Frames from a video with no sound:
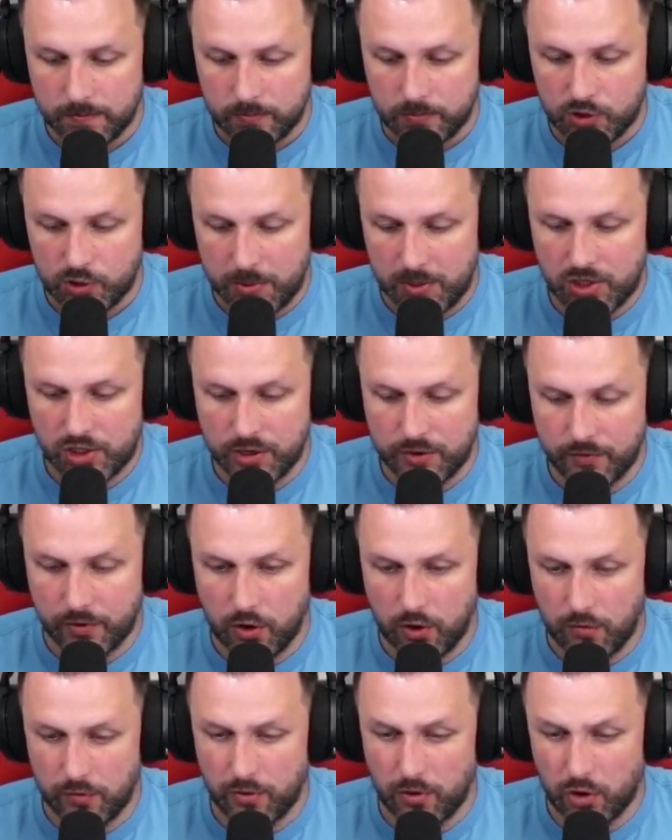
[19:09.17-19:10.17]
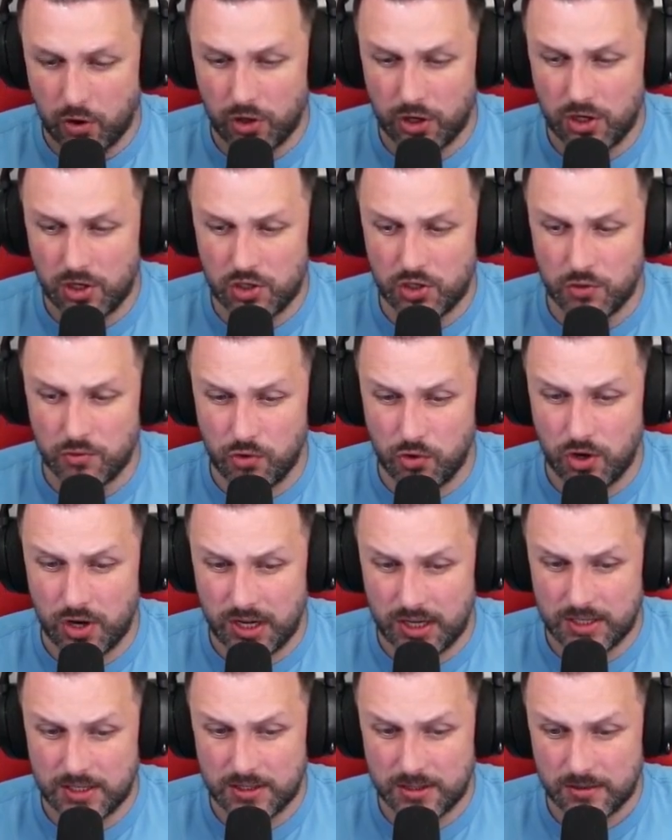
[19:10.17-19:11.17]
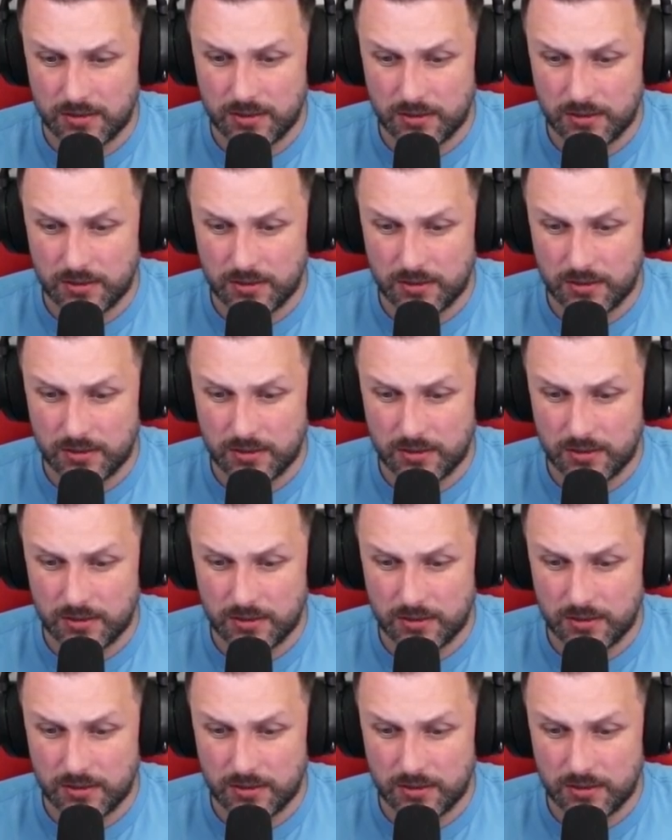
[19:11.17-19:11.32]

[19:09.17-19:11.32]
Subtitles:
Especially if all four of you are running it.